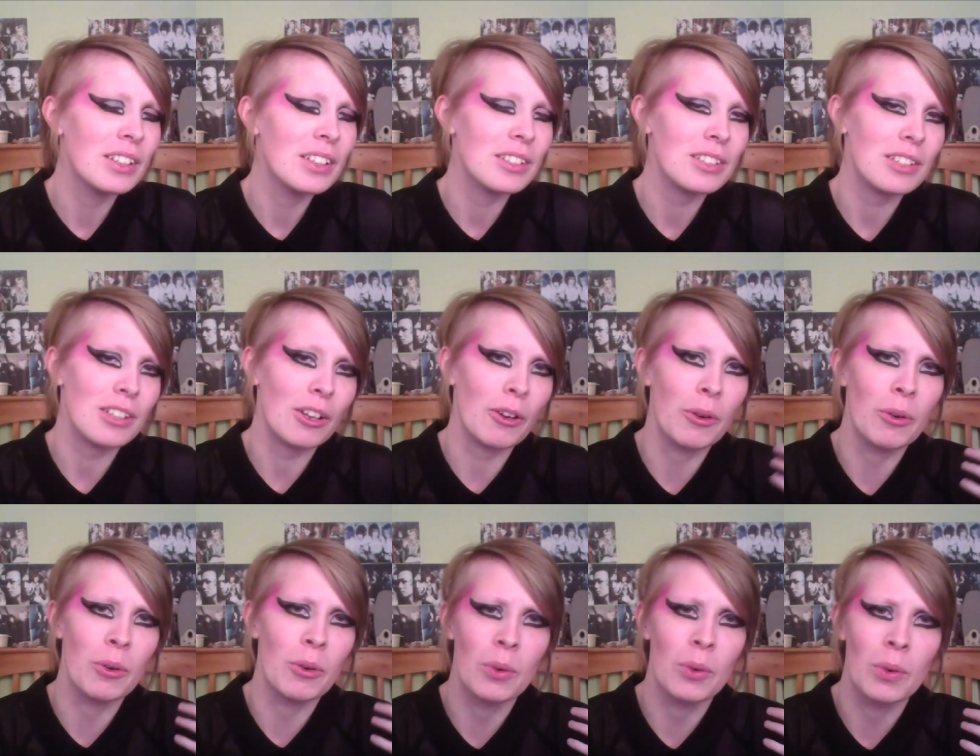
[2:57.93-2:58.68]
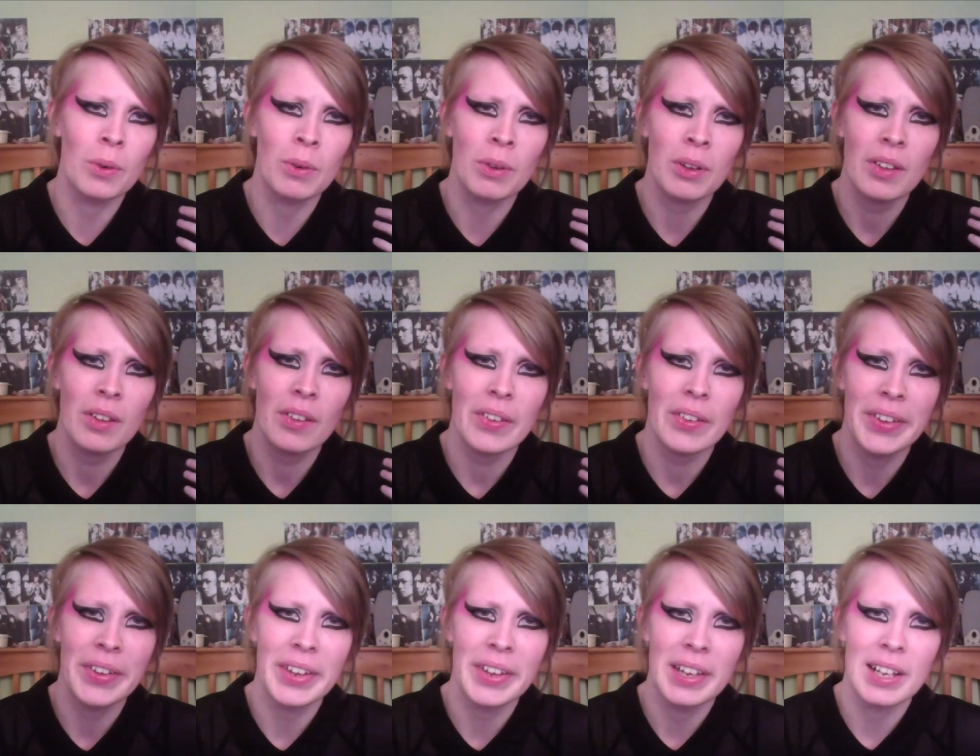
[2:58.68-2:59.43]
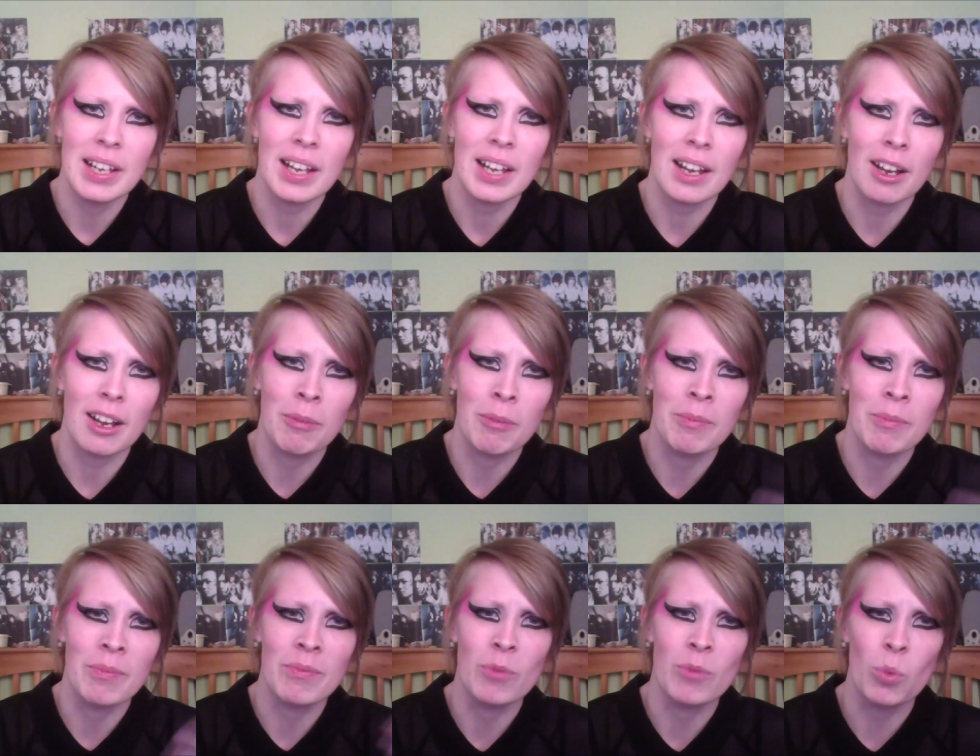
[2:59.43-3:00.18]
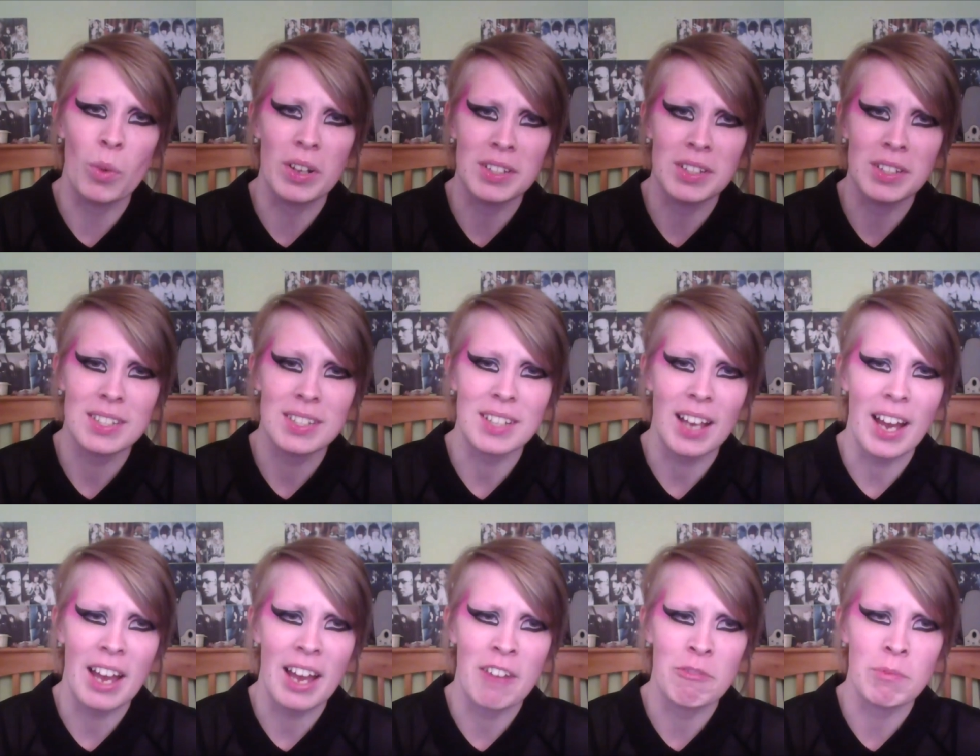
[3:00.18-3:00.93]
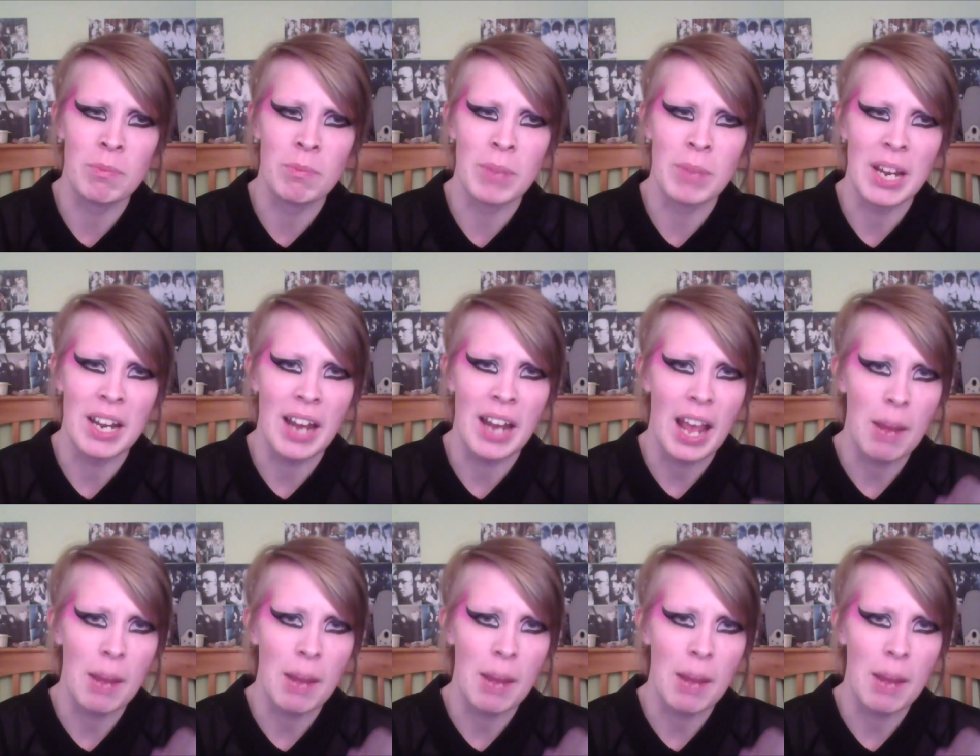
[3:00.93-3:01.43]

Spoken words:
So once I've been